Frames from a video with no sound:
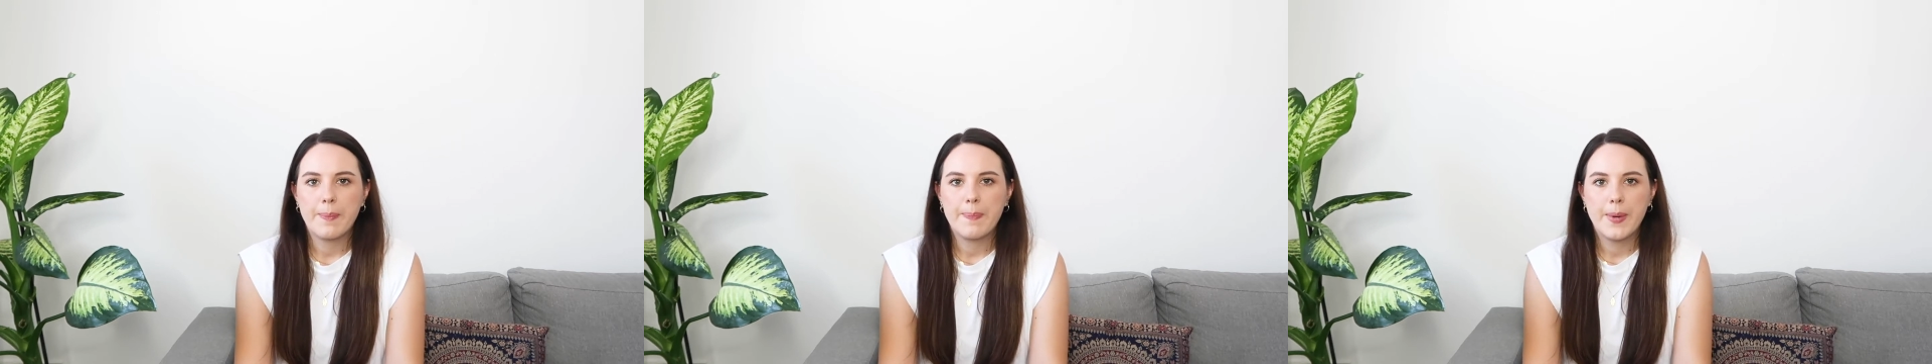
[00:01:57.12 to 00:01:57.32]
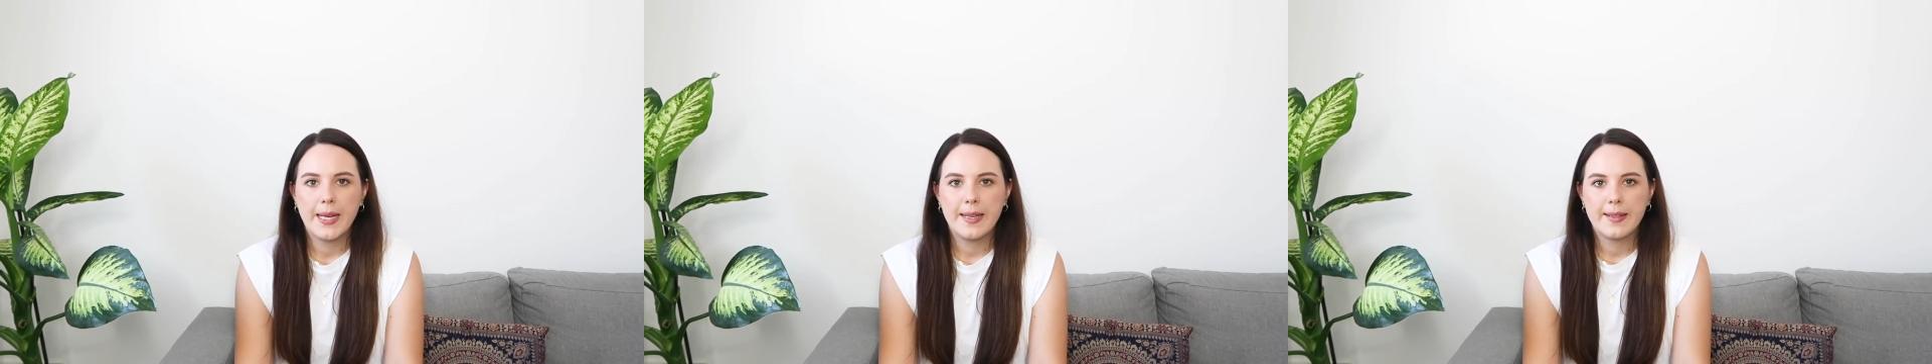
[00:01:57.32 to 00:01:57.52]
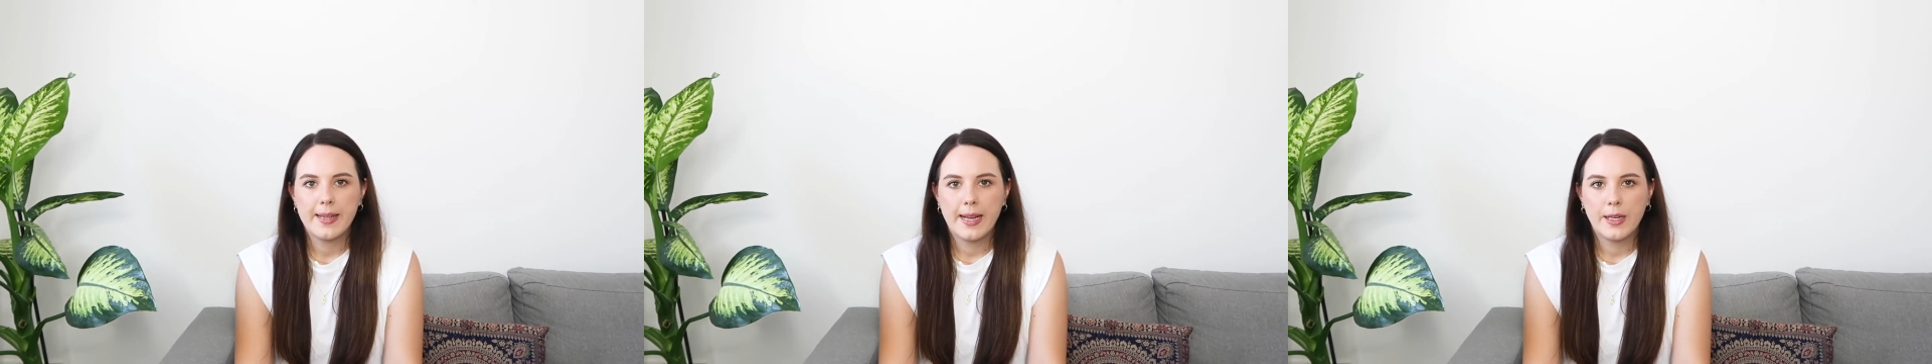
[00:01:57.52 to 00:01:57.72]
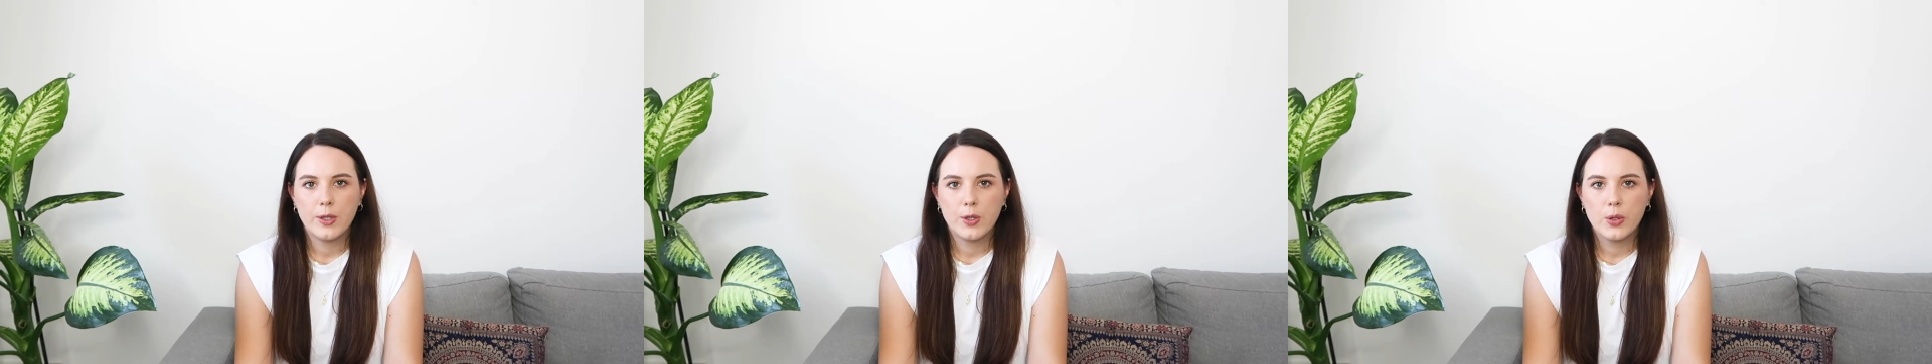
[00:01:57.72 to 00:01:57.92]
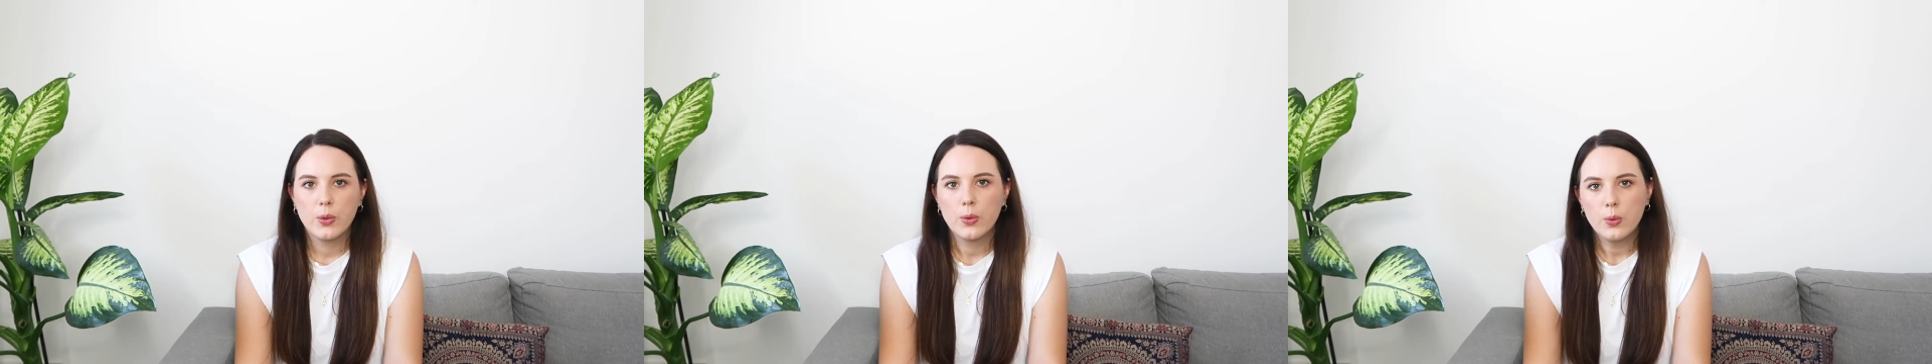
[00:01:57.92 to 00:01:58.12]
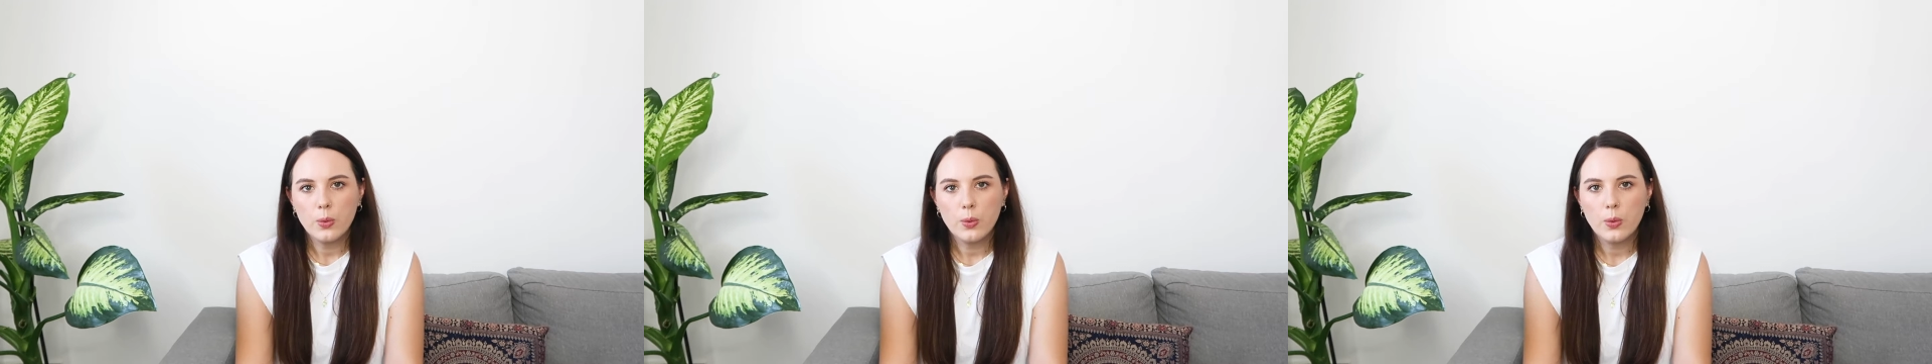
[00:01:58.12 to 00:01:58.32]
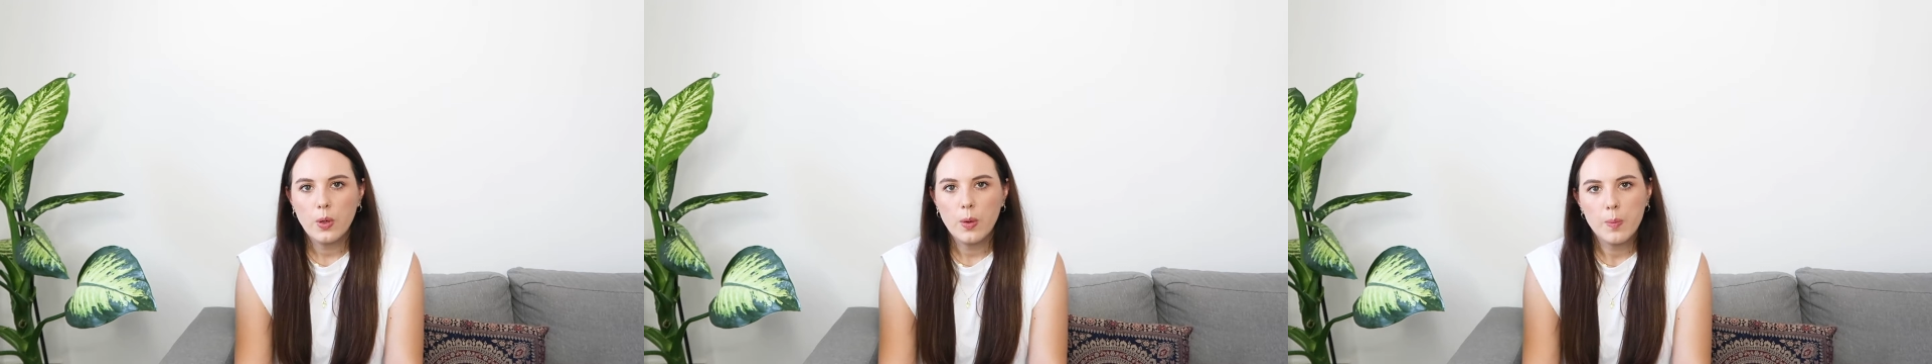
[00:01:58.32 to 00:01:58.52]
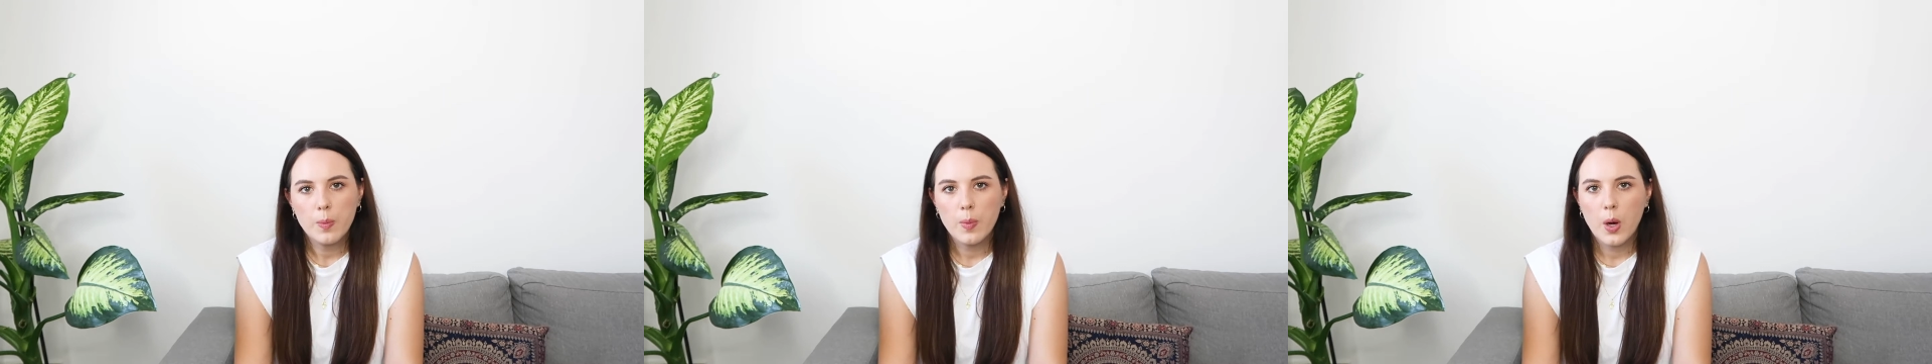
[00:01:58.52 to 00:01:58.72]
but they
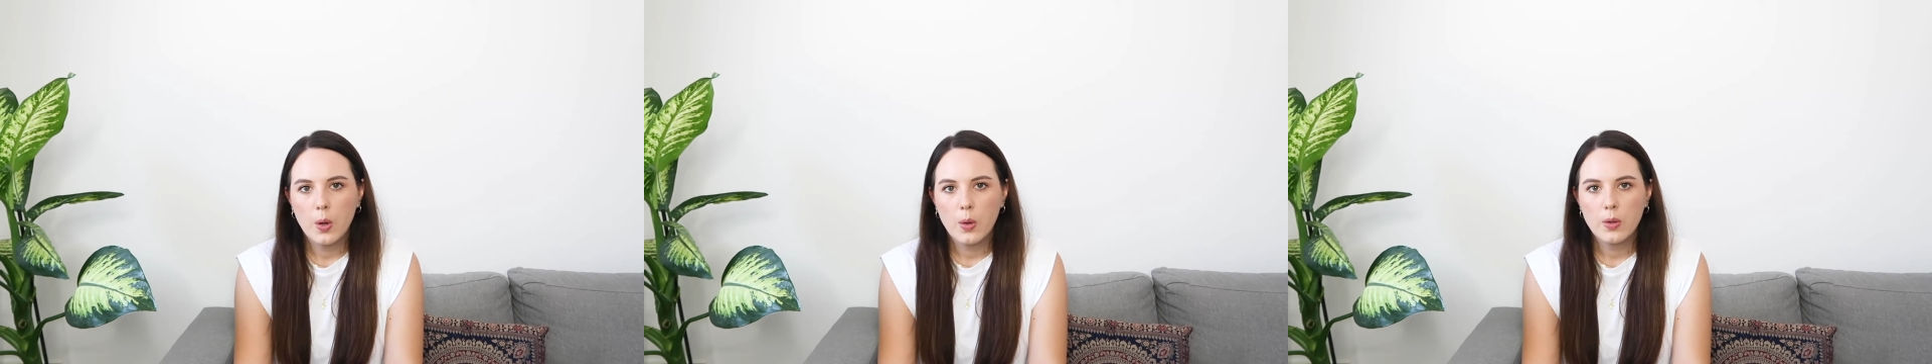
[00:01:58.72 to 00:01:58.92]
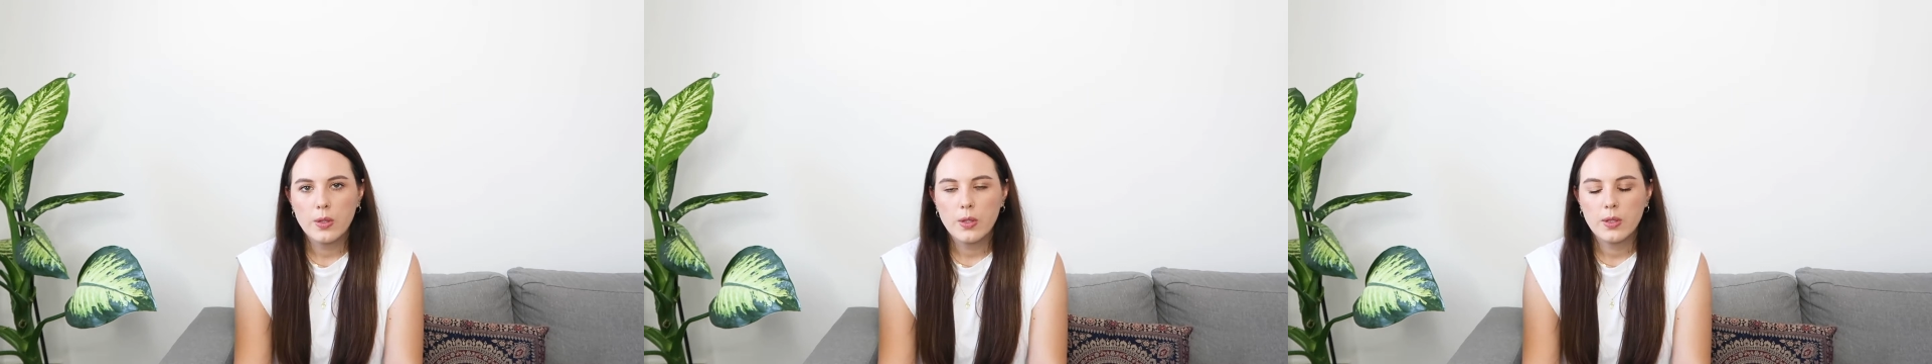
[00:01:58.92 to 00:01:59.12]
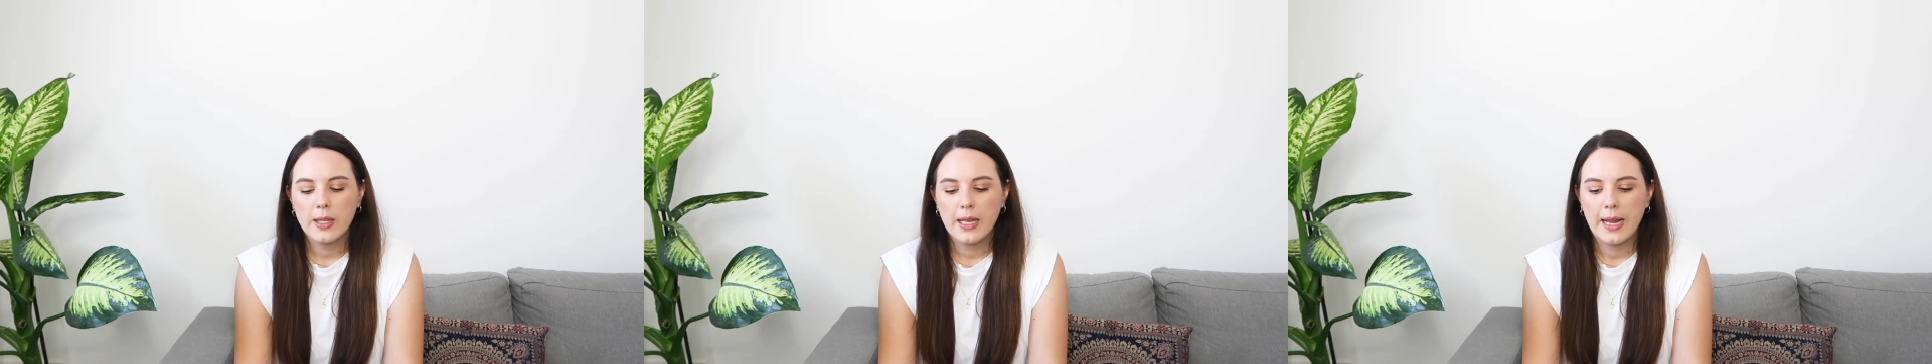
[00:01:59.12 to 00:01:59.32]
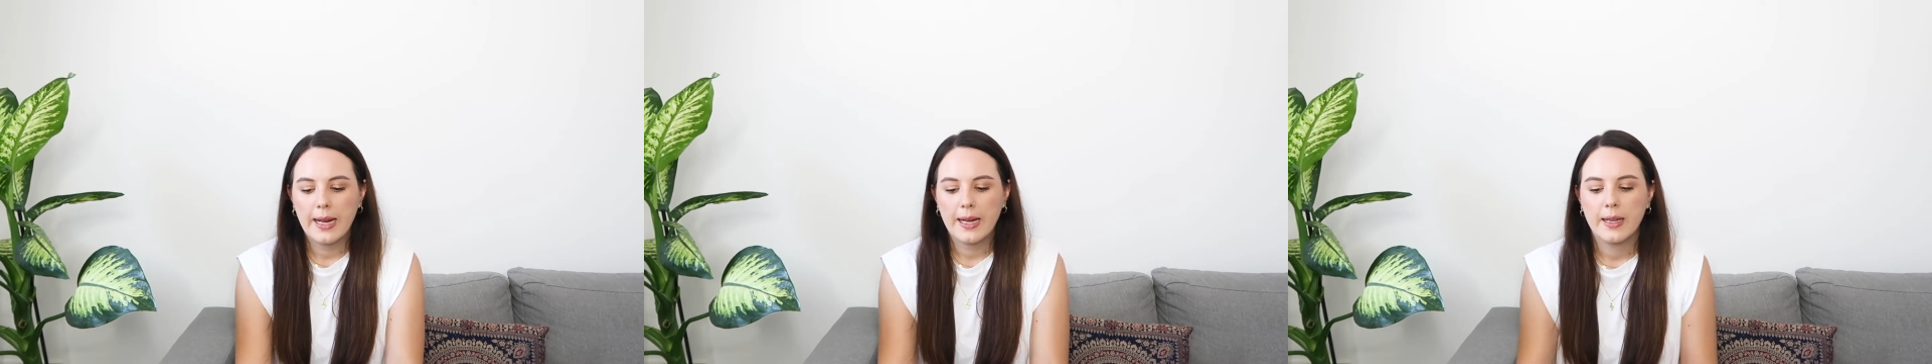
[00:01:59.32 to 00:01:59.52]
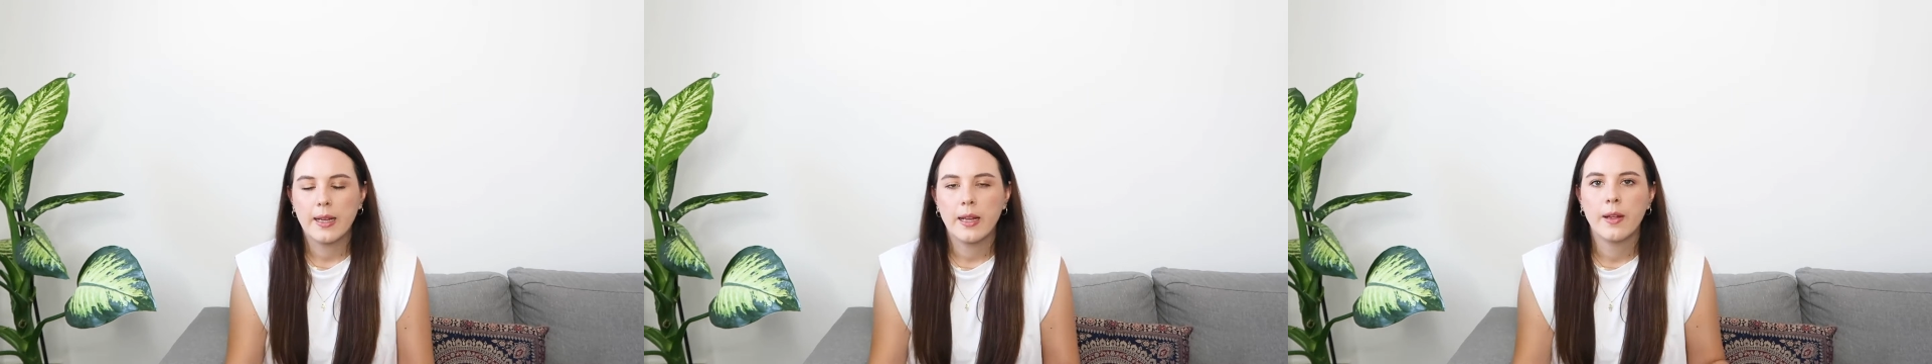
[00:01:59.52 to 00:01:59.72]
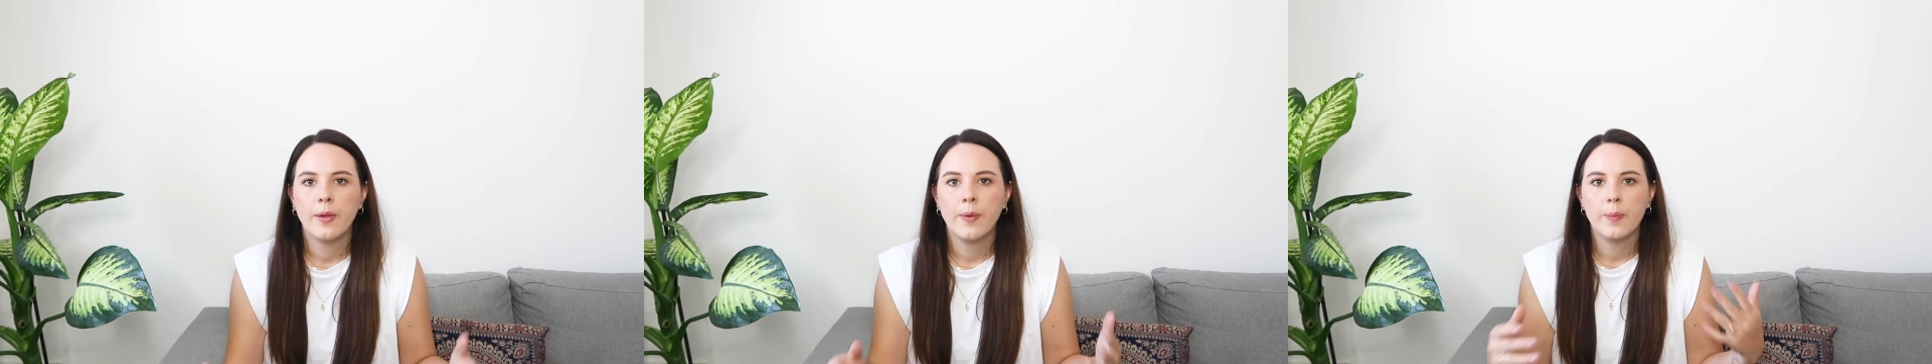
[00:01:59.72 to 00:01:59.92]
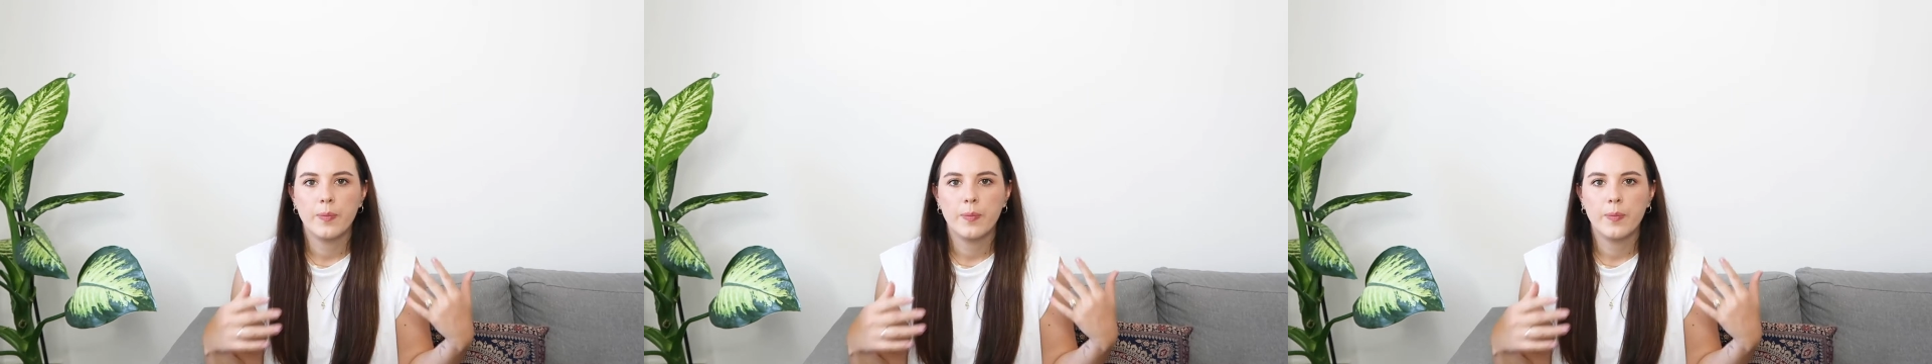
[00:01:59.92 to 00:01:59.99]
do most like